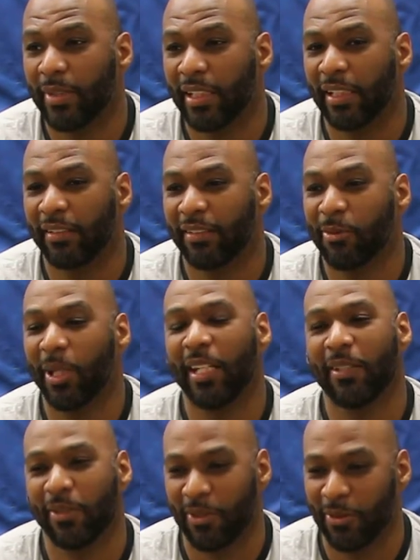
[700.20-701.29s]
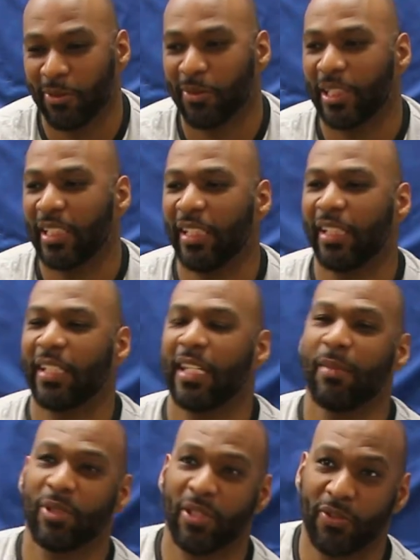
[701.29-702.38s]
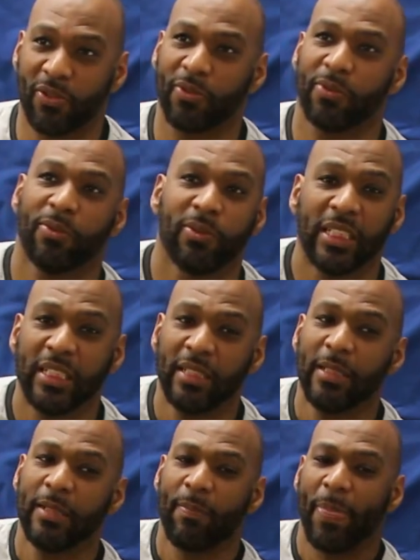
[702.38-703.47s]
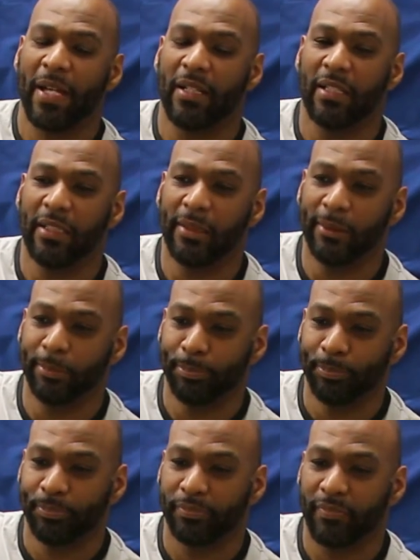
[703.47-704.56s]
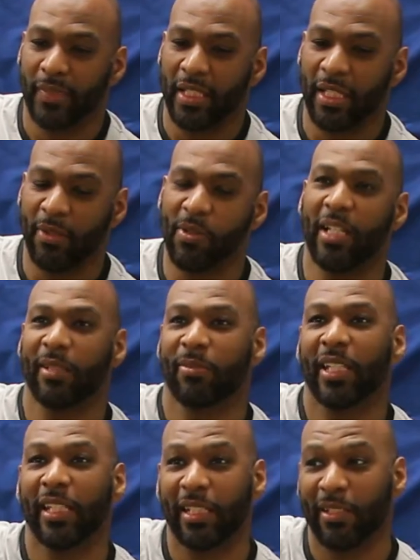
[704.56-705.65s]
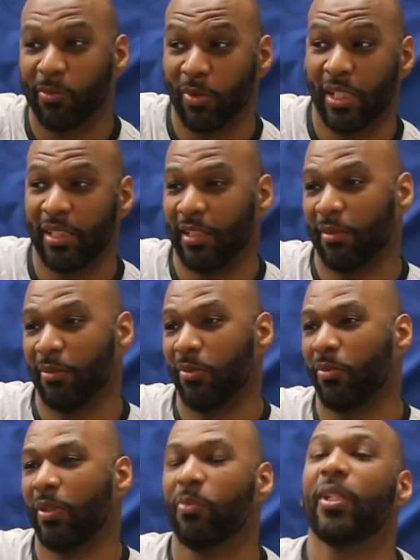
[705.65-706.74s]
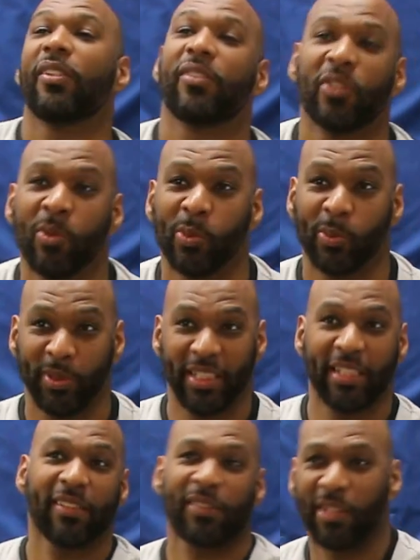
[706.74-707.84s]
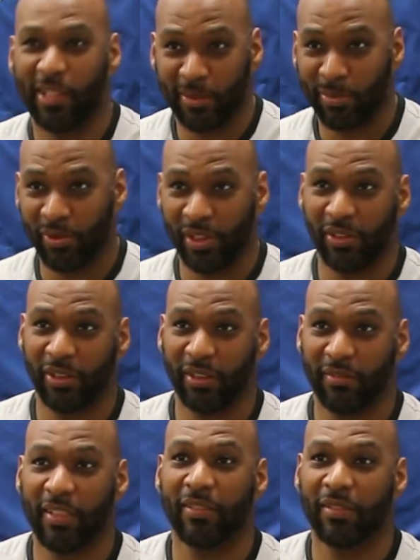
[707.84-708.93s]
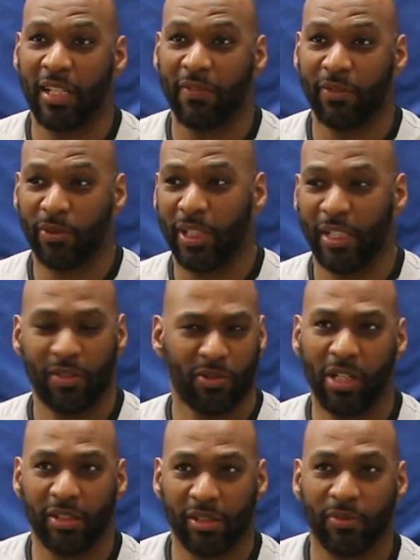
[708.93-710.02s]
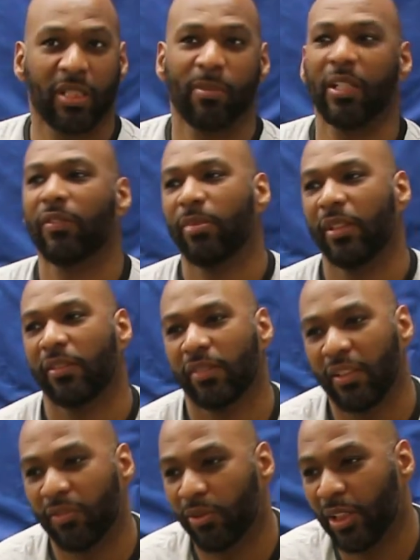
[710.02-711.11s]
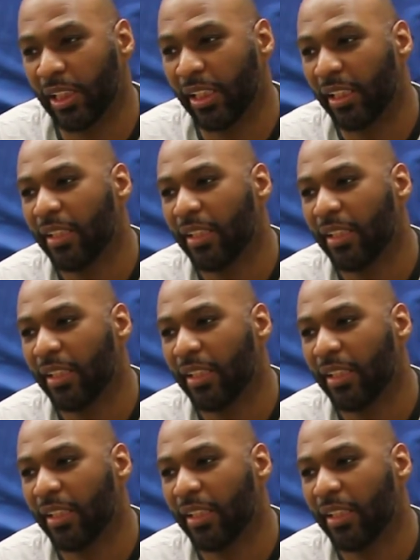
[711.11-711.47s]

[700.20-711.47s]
in grade school, a kid came to the school and wound up taking what we assumed would be his starting position in 7th grade. So RJ was coming off the bench in 7th grade.